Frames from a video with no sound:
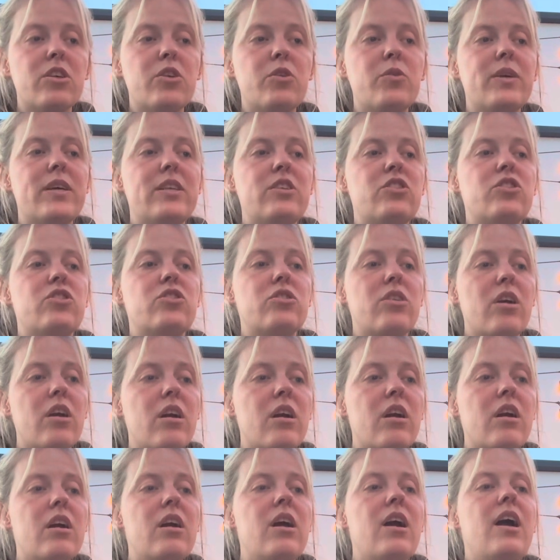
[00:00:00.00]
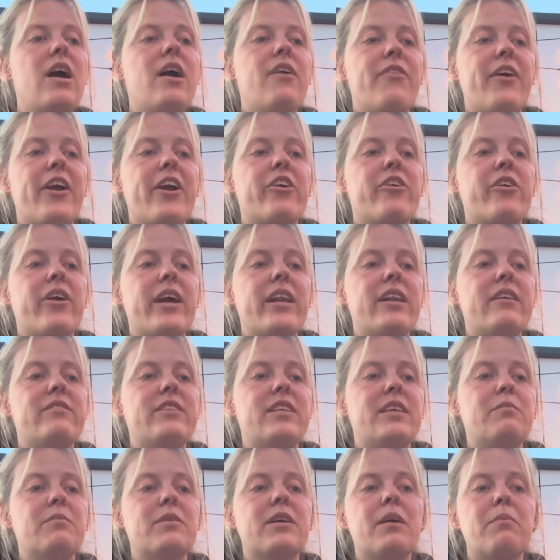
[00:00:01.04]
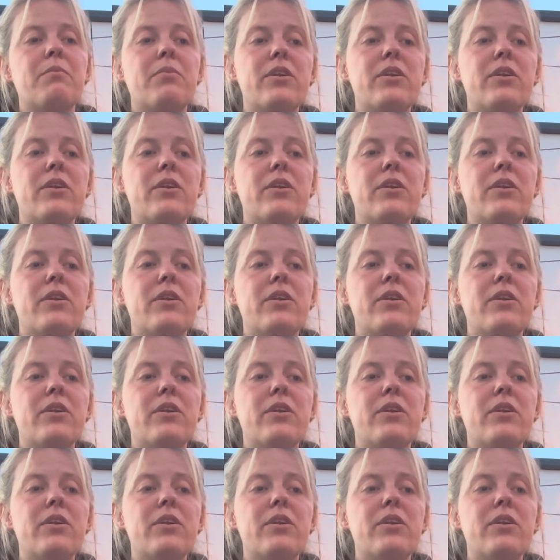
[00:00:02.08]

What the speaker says: you ensure that your creative team can